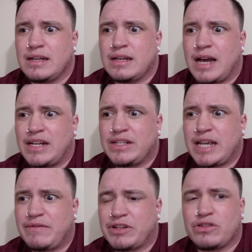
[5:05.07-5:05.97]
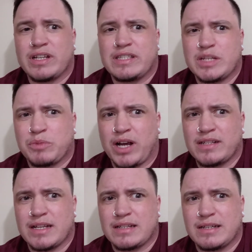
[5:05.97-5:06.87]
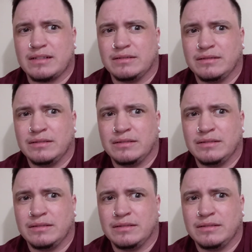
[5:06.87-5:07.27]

I just have to trust this process still.